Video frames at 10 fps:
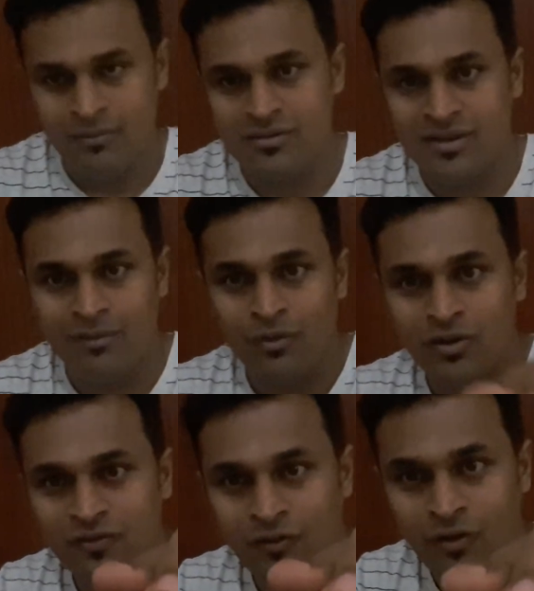The same
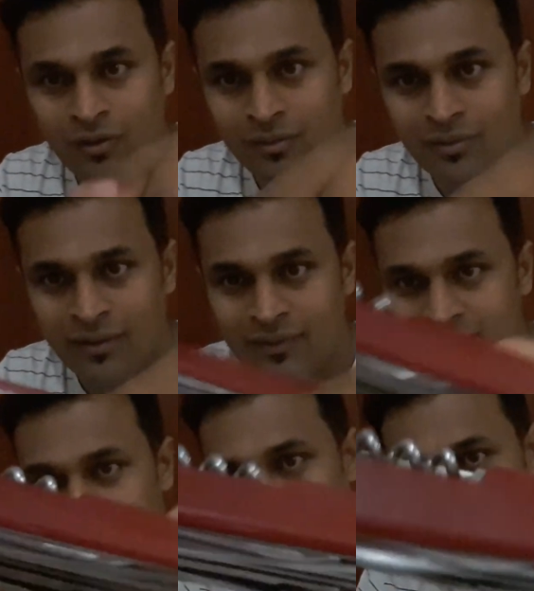goes for, look at
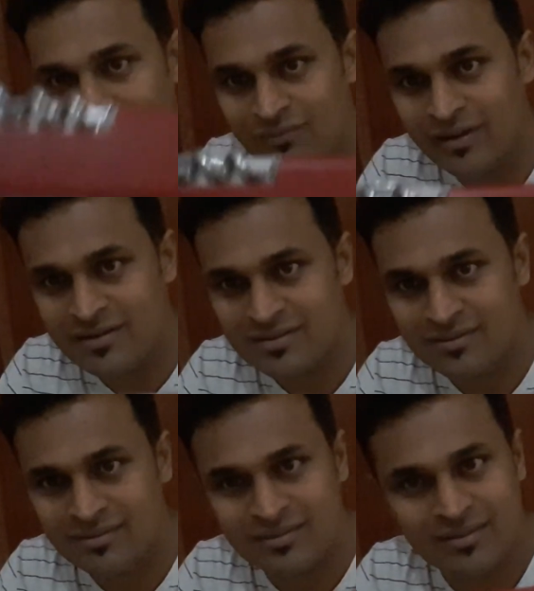this,
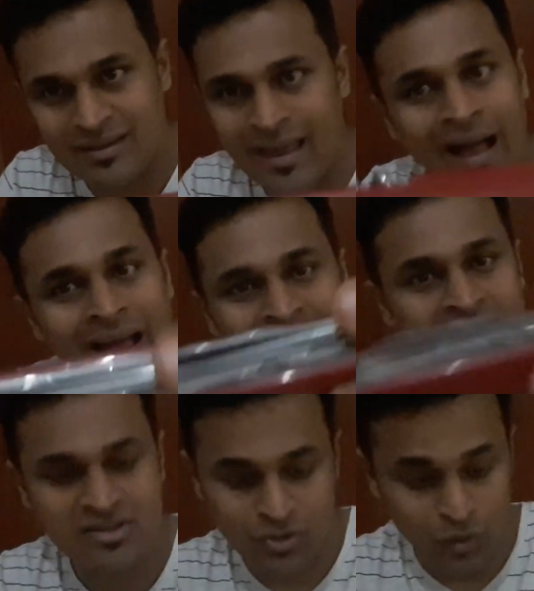I
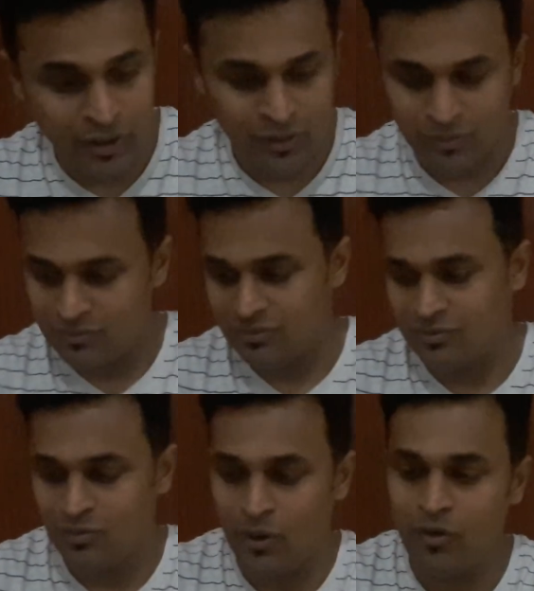destroy it
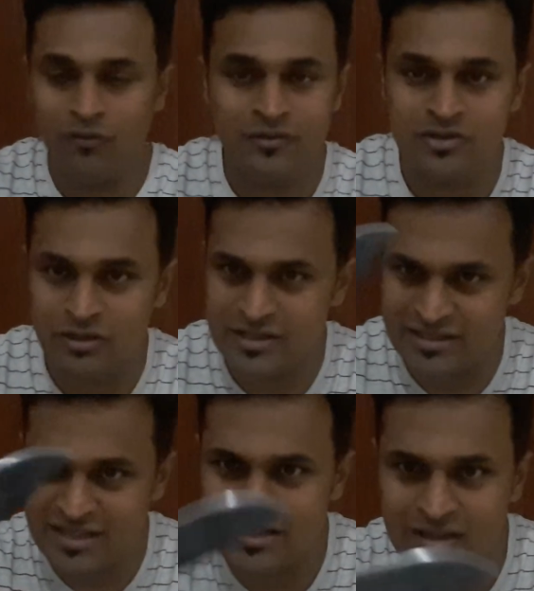quite often. So
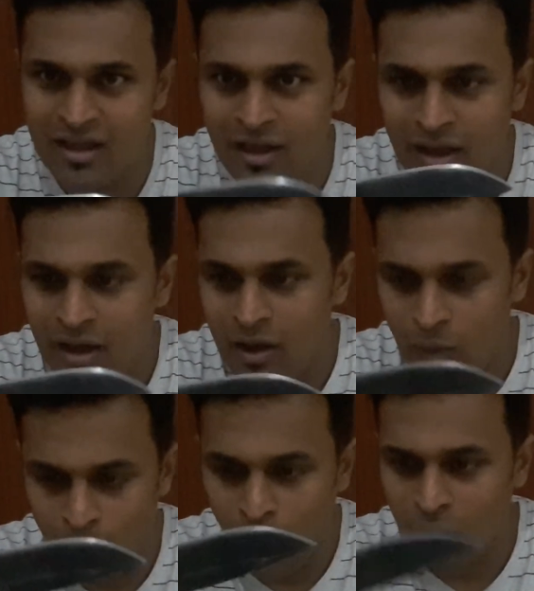
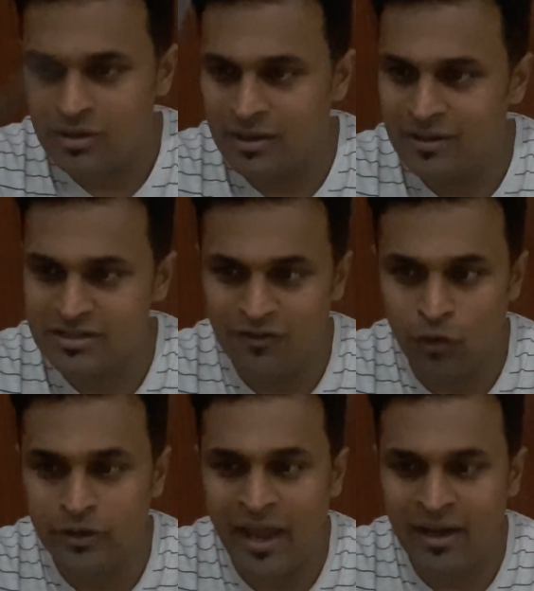it's a
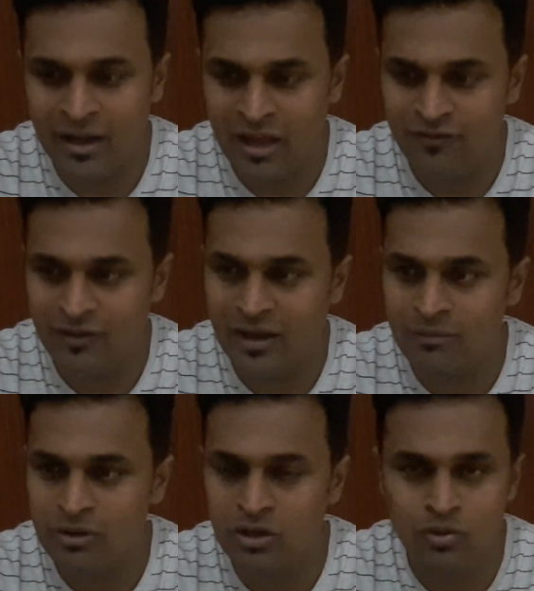full tang knife. It
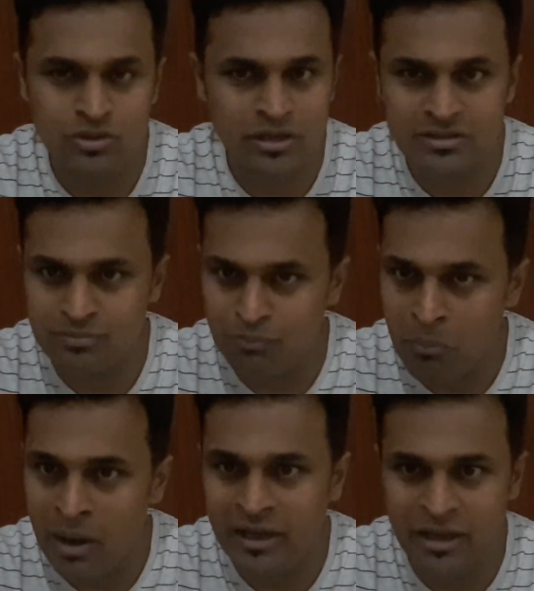can be used, it's
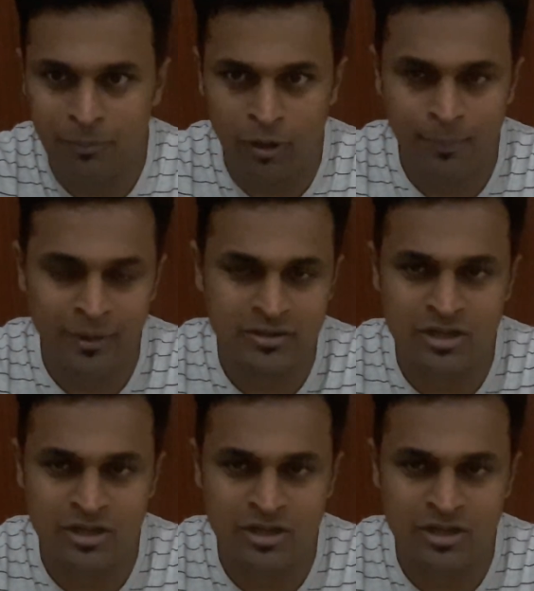multi-purpose.